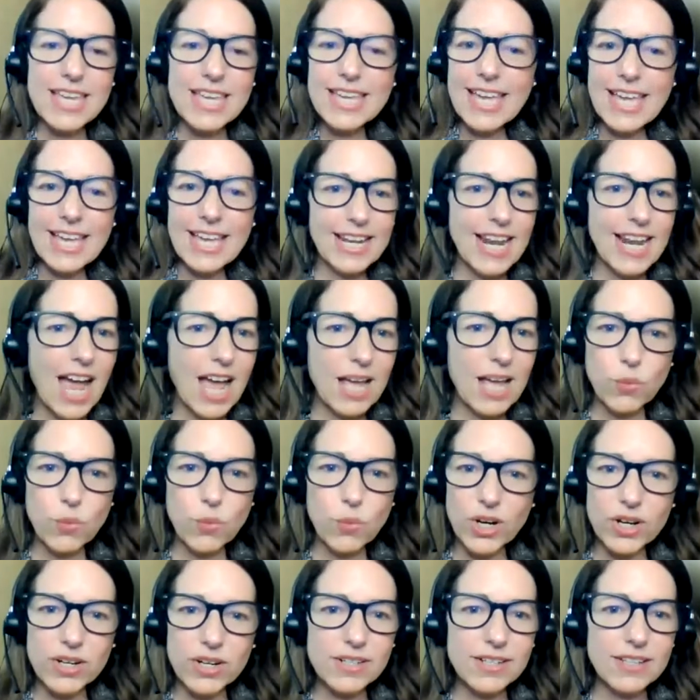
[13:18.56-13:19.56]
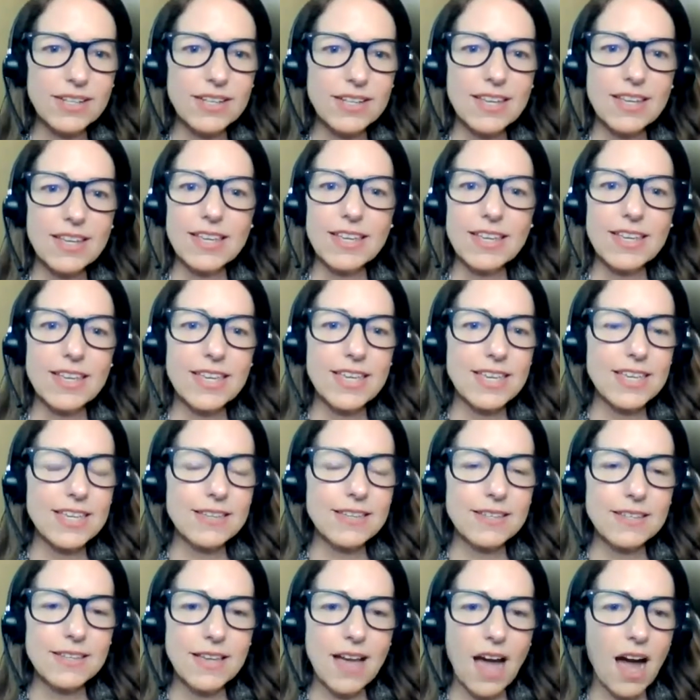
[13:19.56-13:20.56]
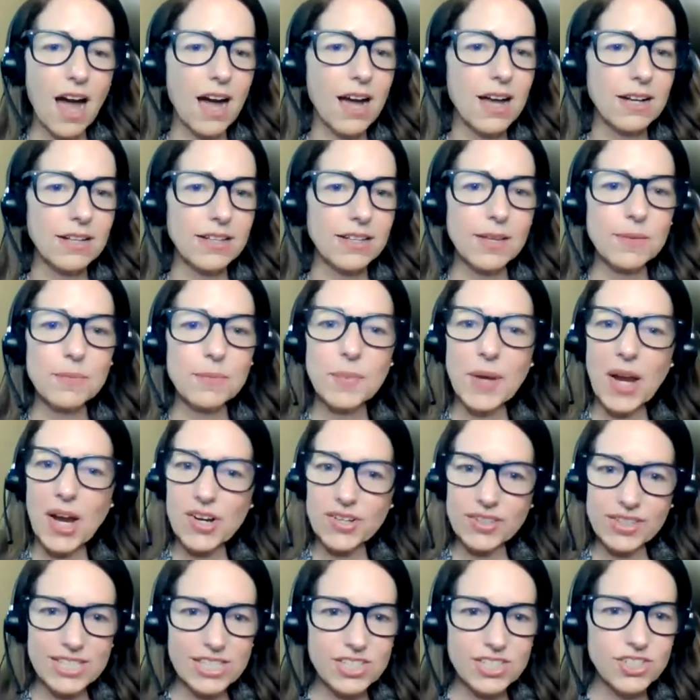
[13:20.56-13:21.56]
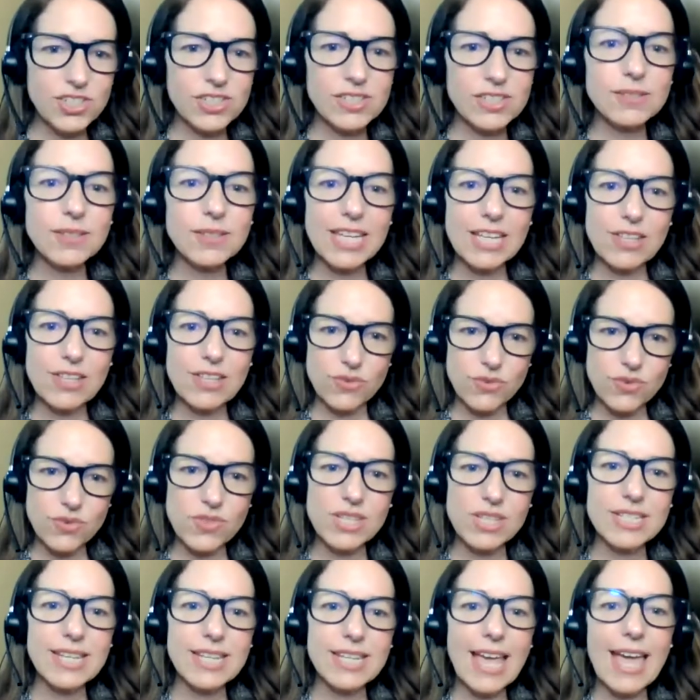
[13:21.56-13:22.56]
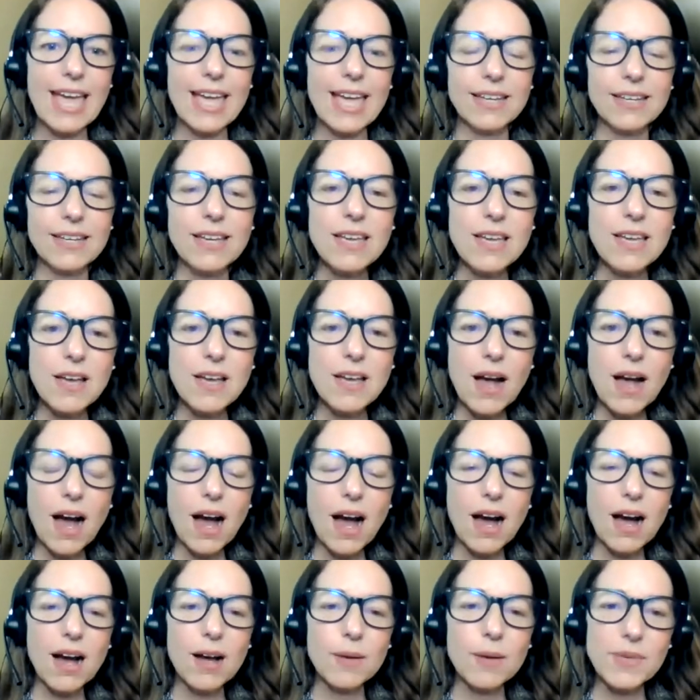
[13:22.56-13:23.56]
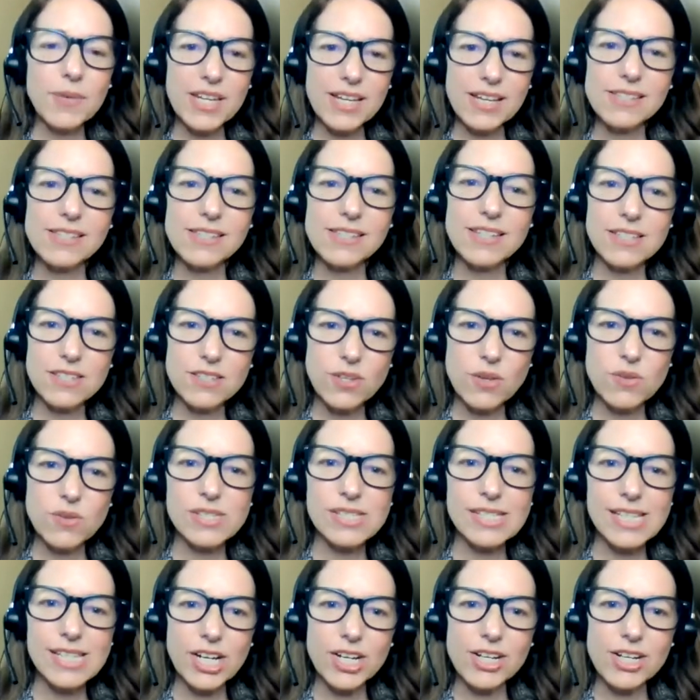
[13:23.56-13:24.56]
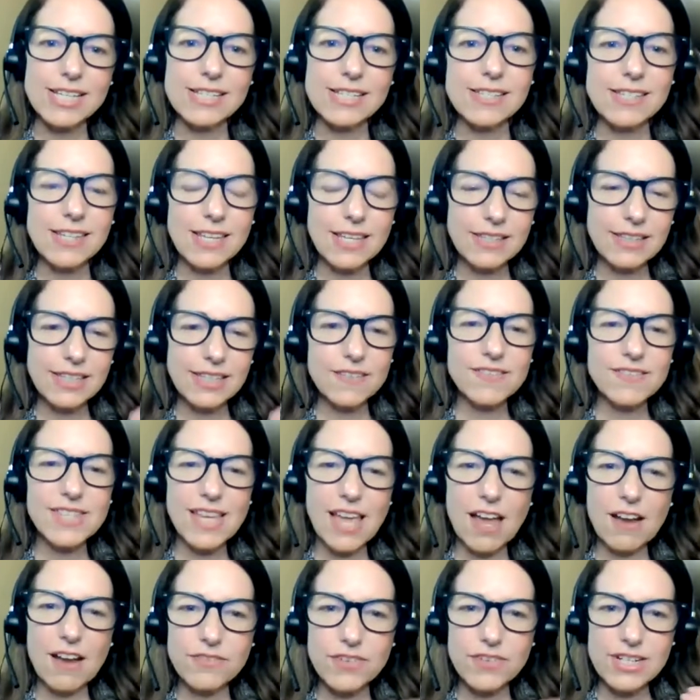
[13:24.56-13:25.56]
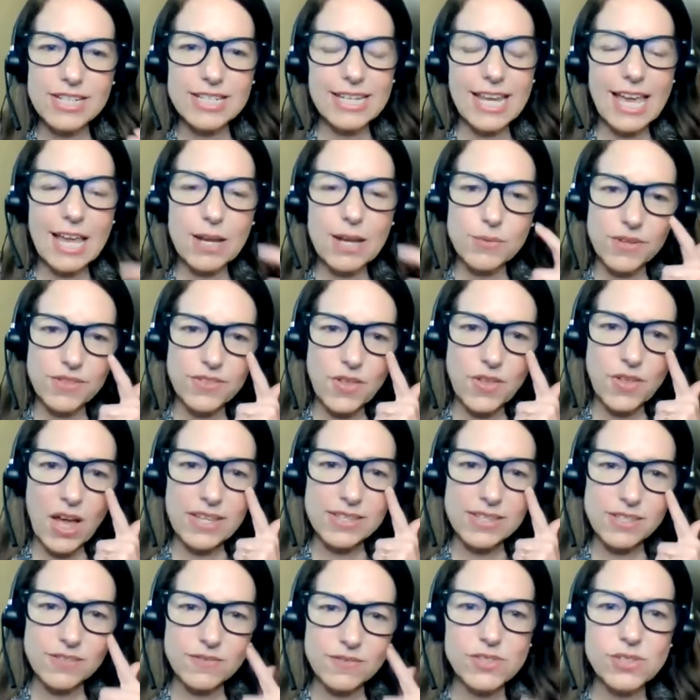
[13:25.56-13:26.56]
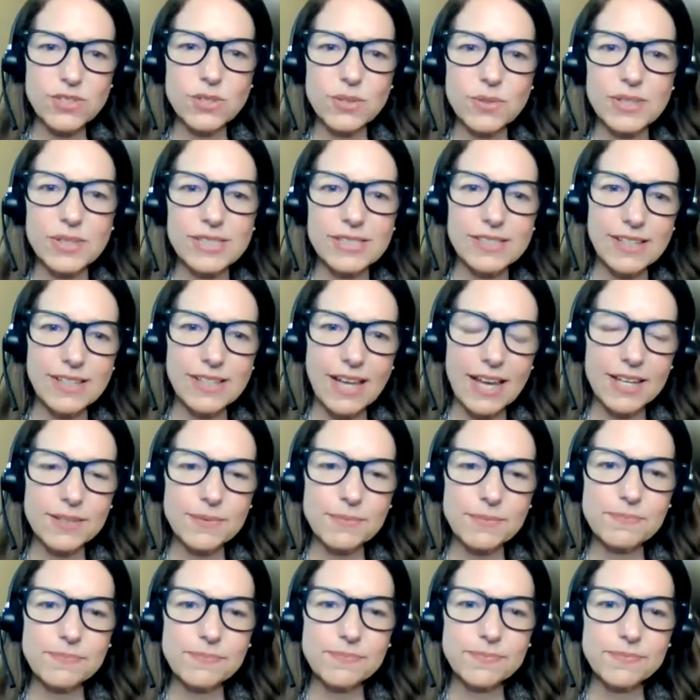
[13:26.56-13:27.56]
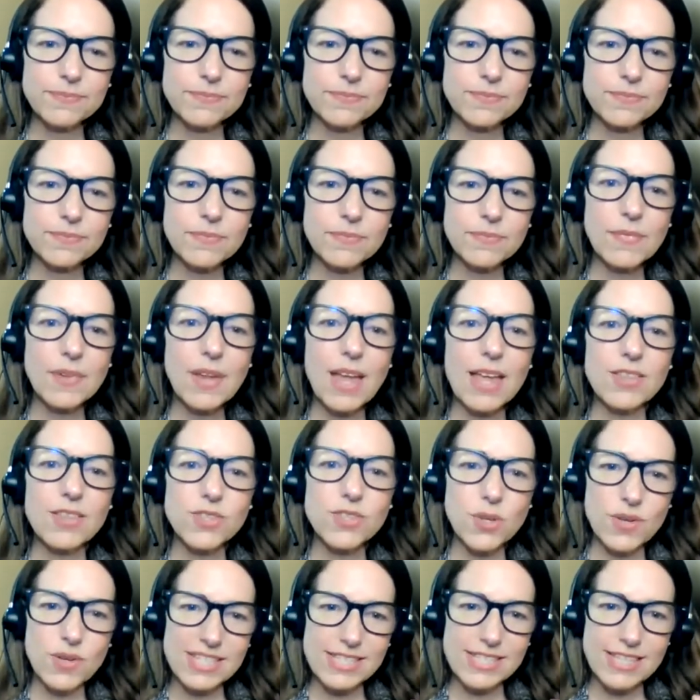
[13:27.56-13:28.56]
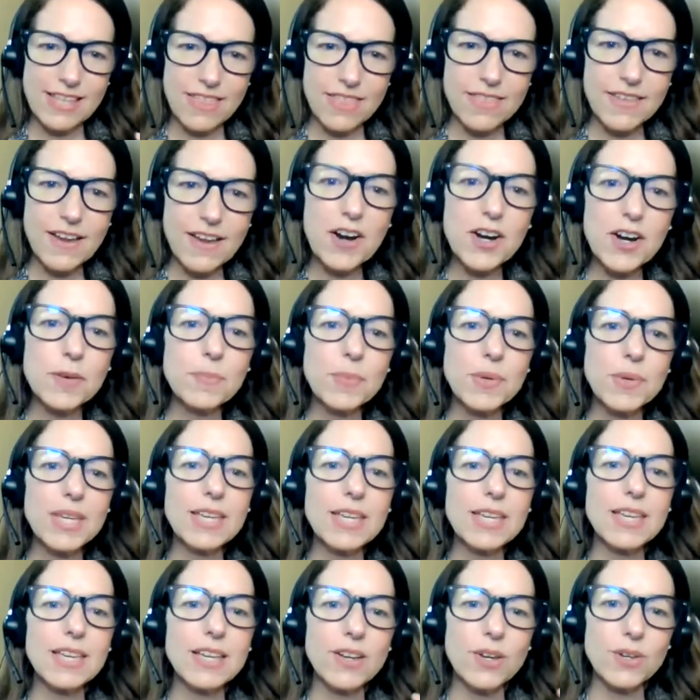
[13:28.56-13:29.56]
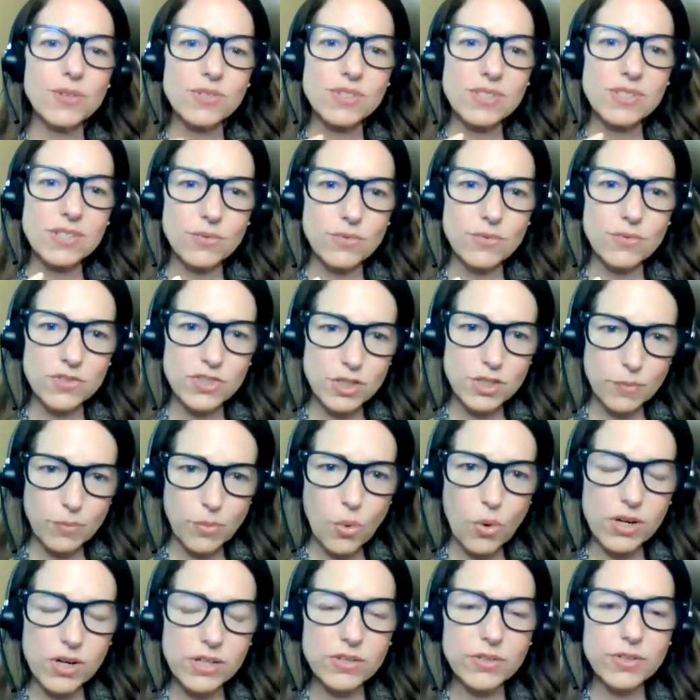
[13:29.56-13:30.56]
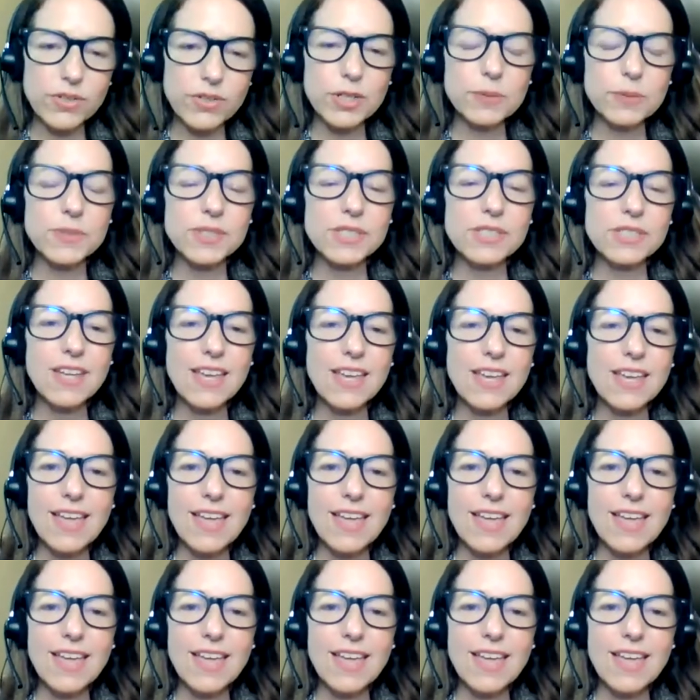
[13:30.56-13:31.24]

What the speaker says: He cannot work. He can barely just get through the day because it's so serious. He lives every day with thoughts of suicide. And so he's in therapy. He goes to support groups.